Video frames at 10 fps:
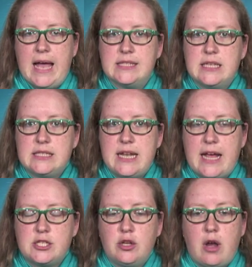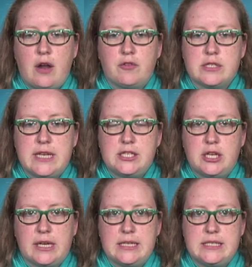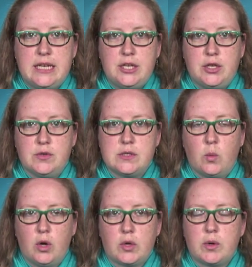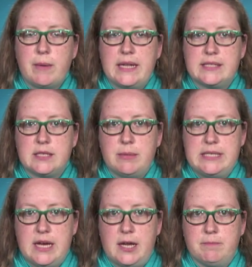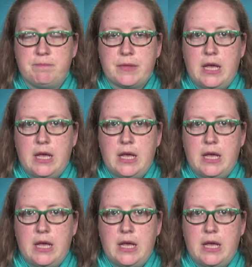As this national conversation continues, work remains to be done.